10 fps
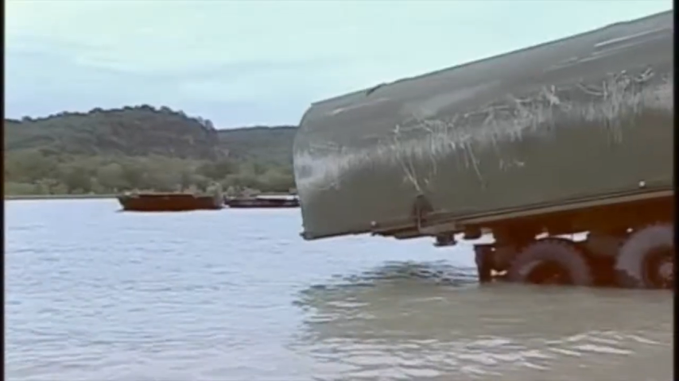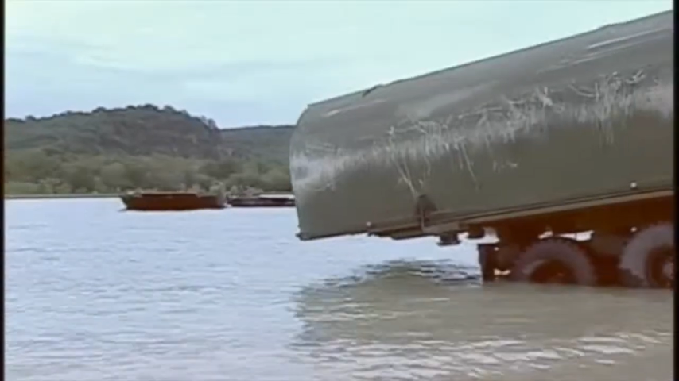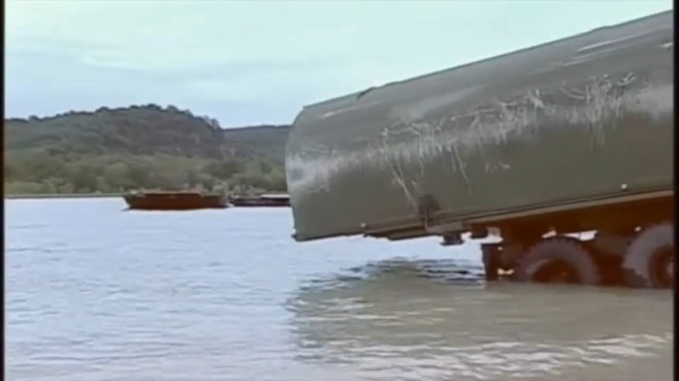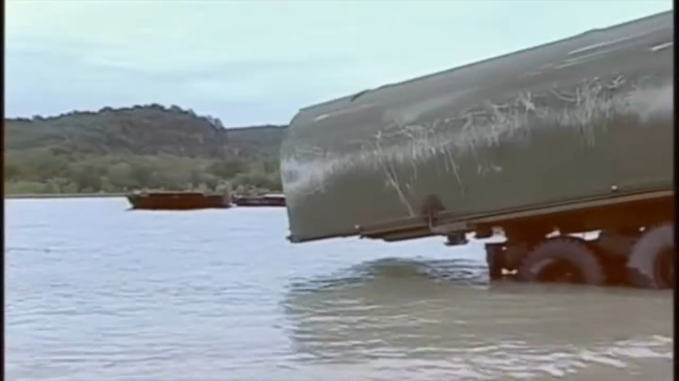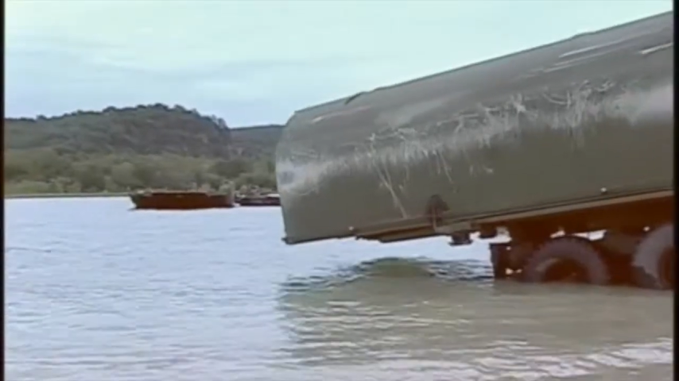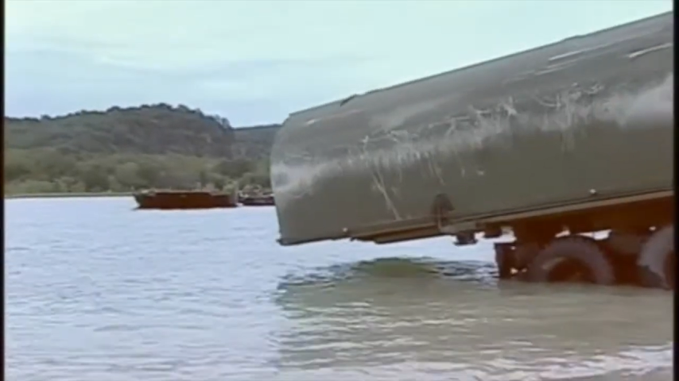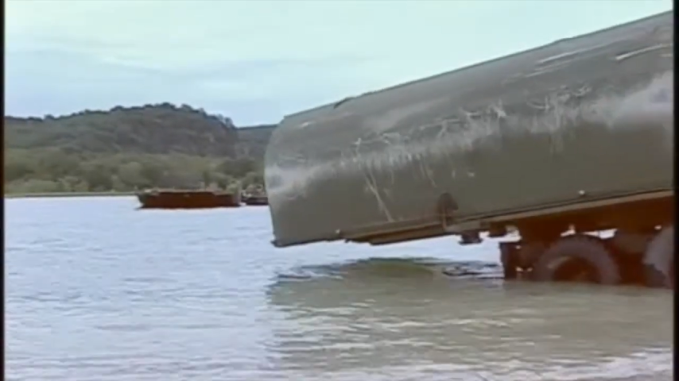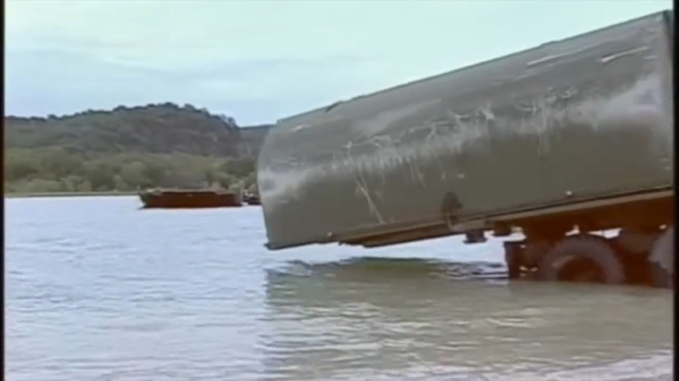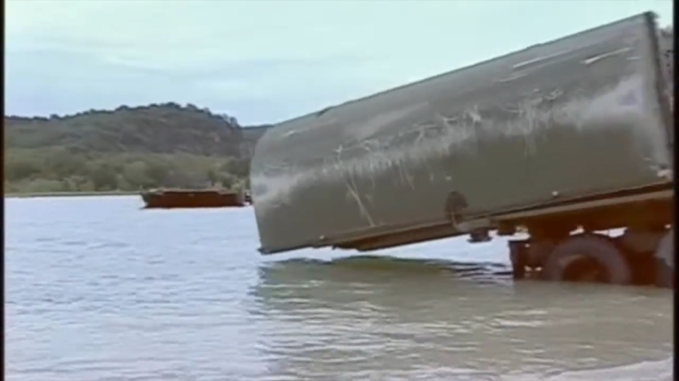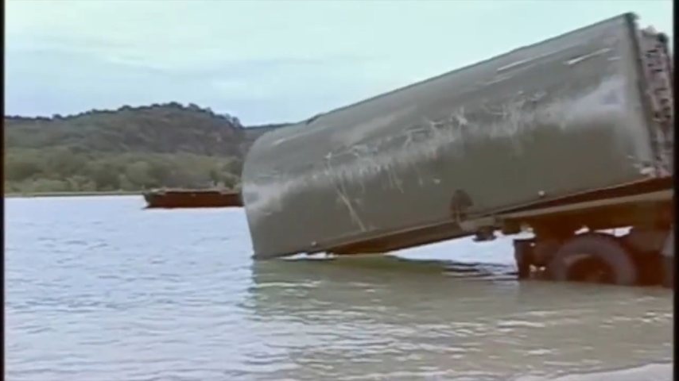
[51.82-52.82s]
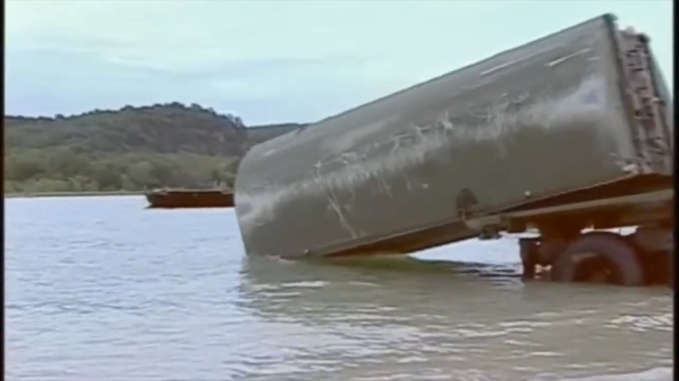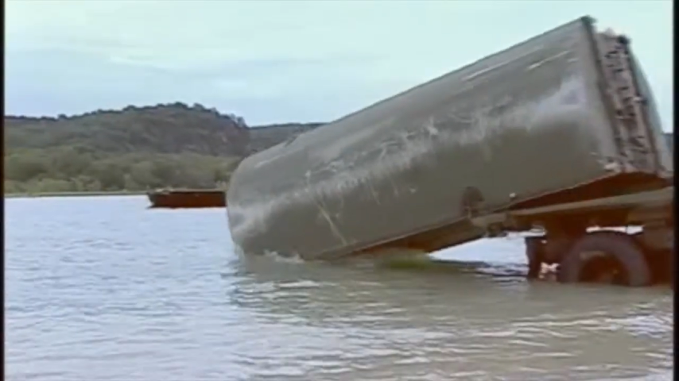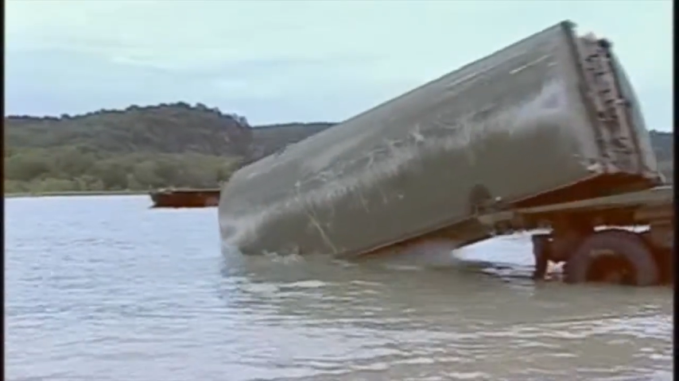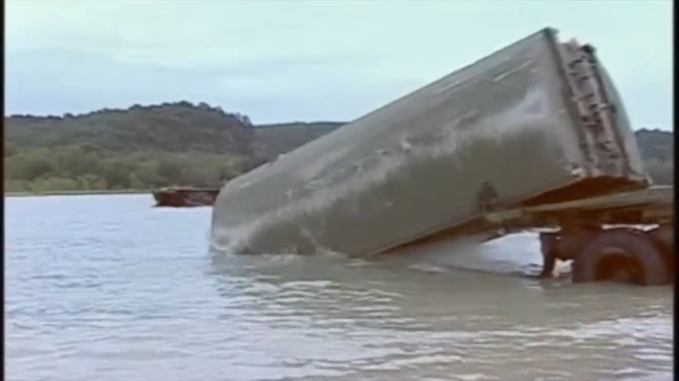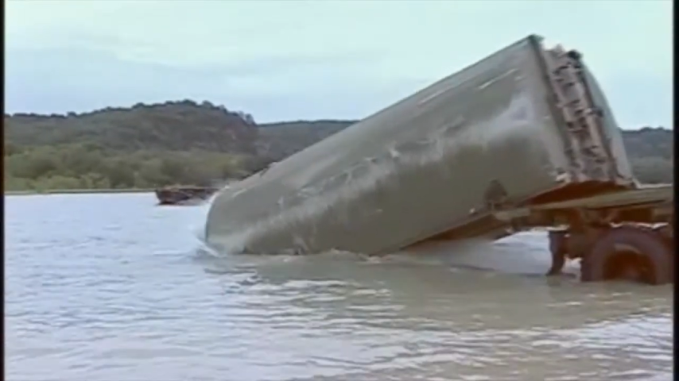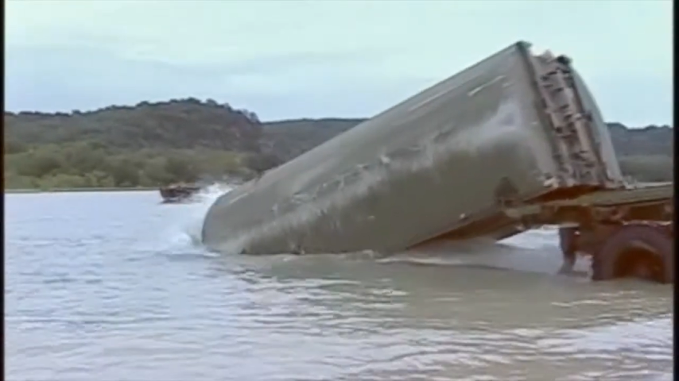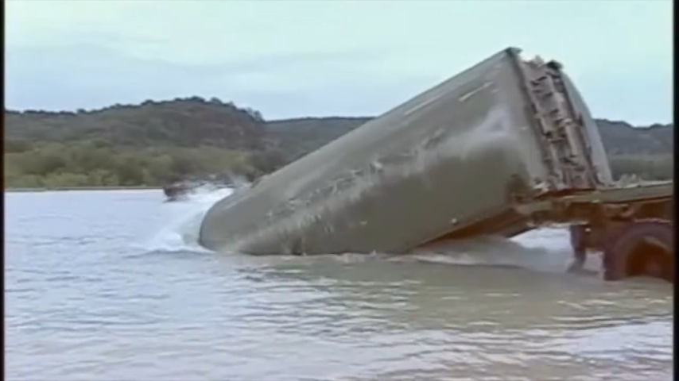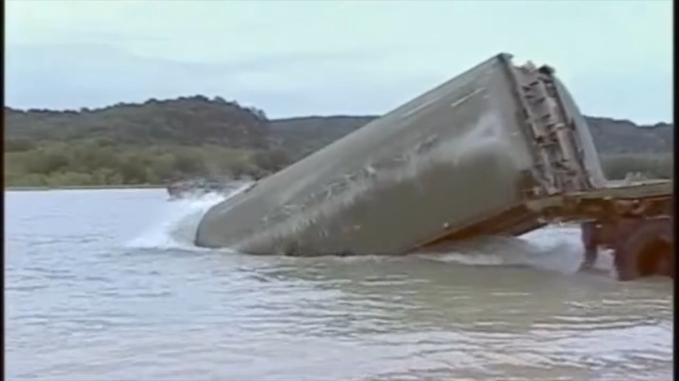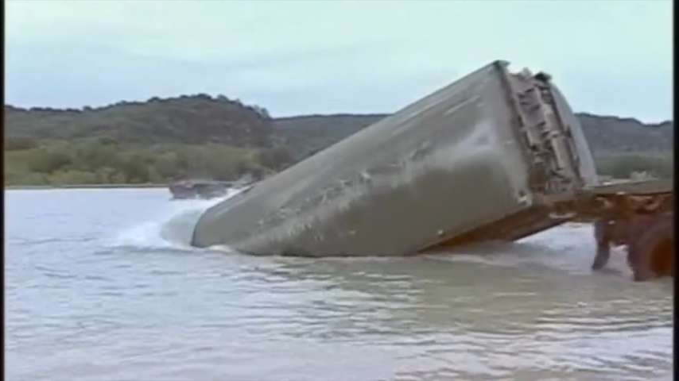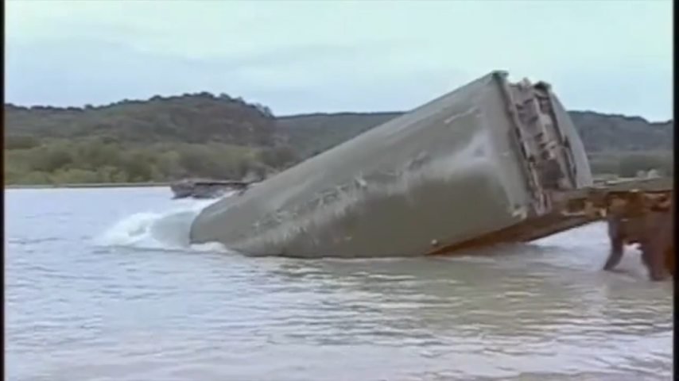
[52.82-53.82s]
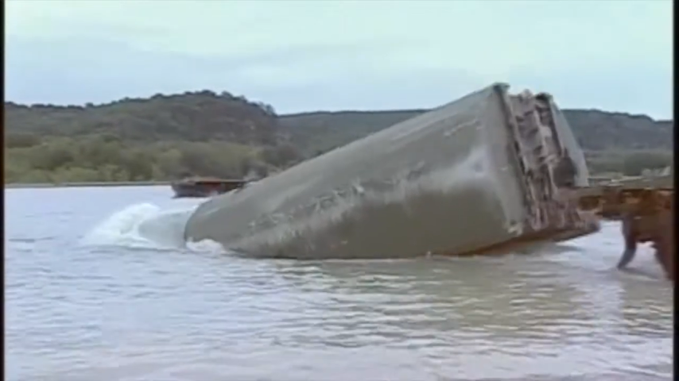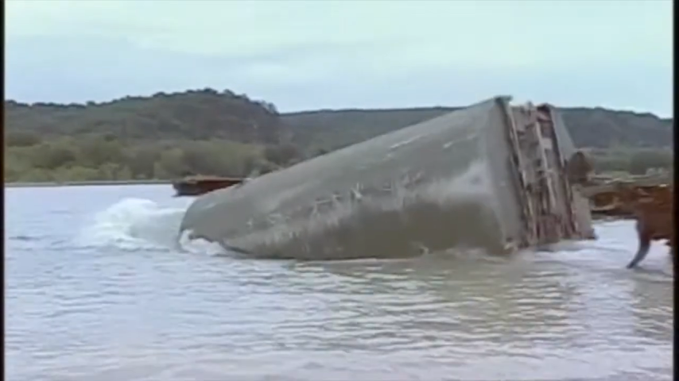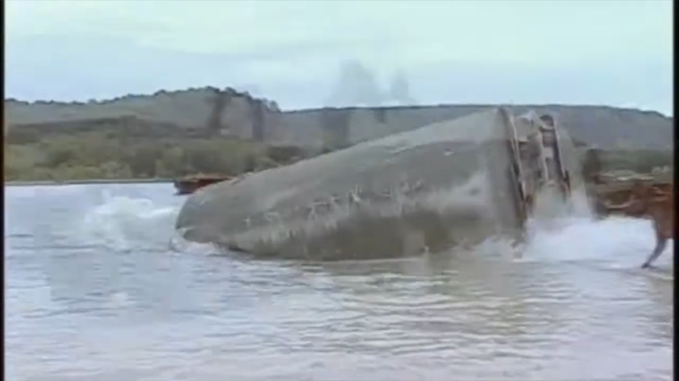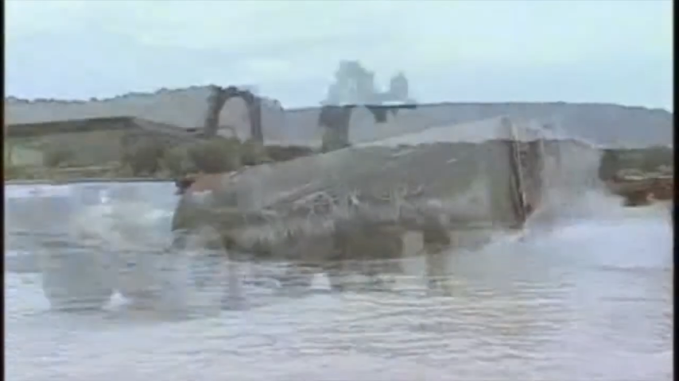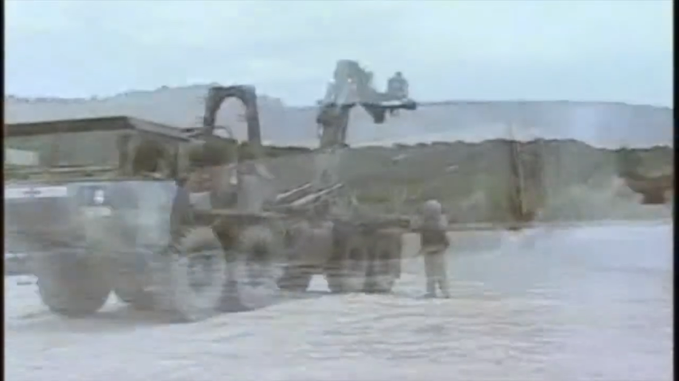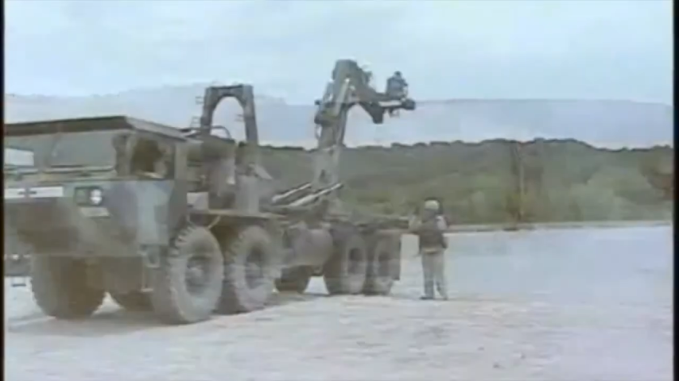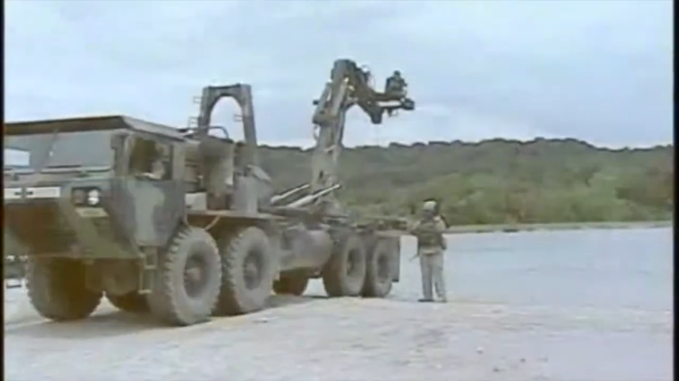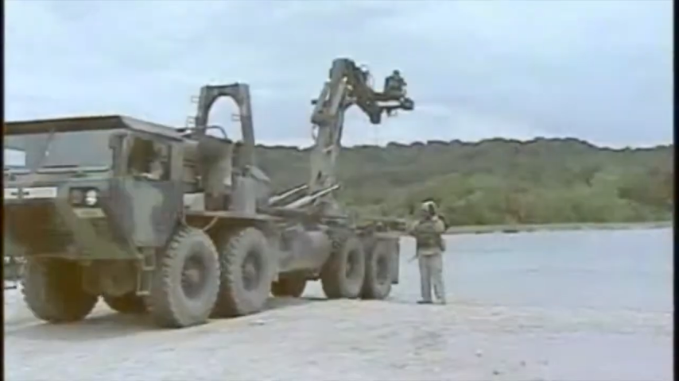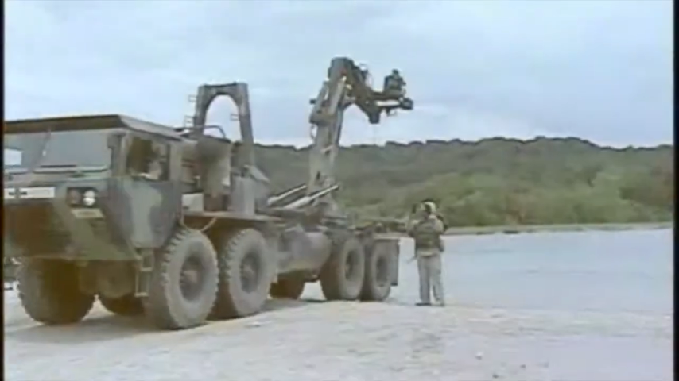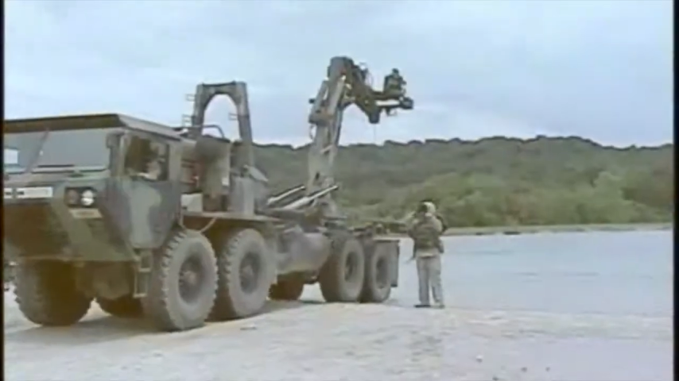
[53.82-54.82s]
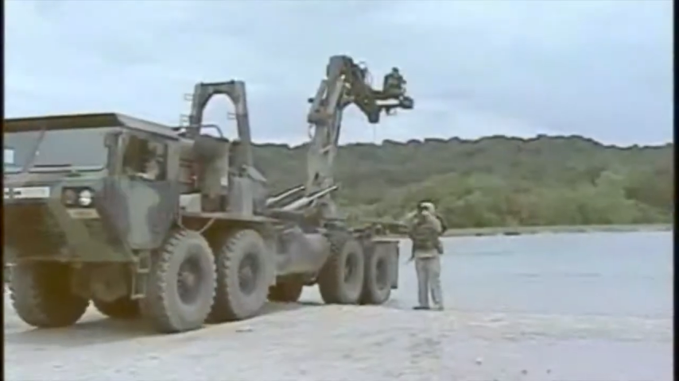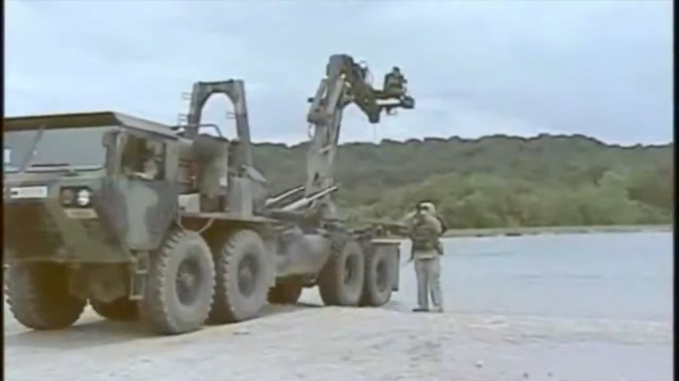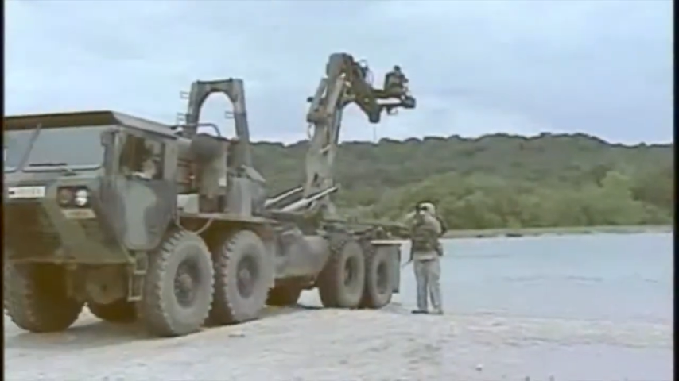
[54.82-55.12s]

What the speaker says: Nobody's mouth can be seen.